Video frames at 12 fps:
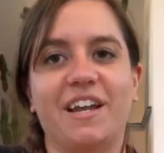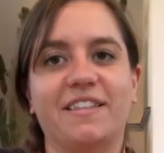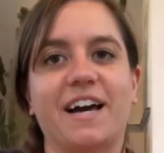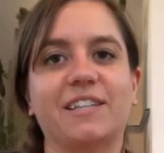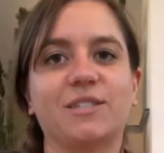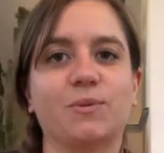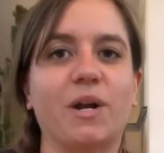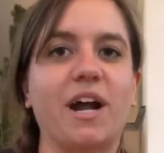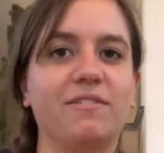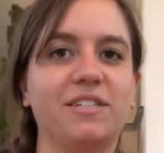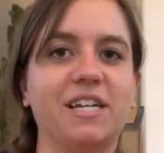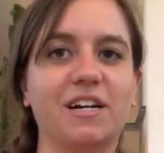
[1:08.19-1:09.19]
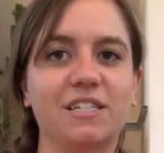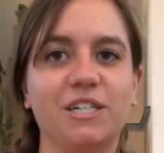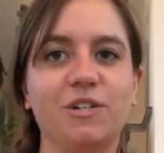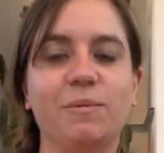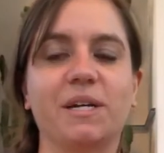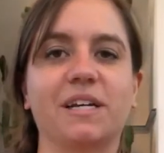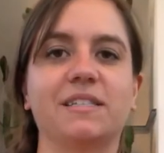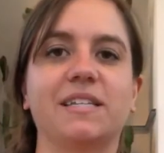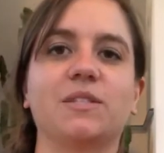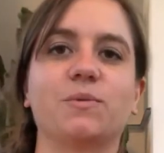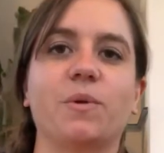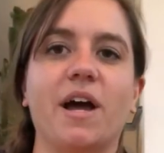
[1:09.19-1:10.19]
and that's what I've stuck to because
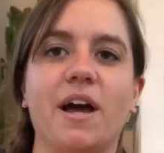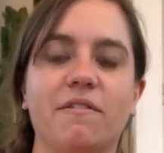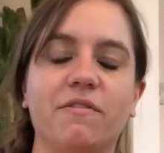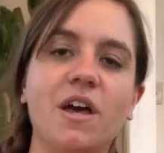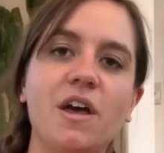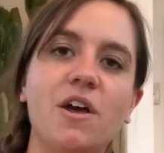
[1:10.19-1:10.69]
that's what I've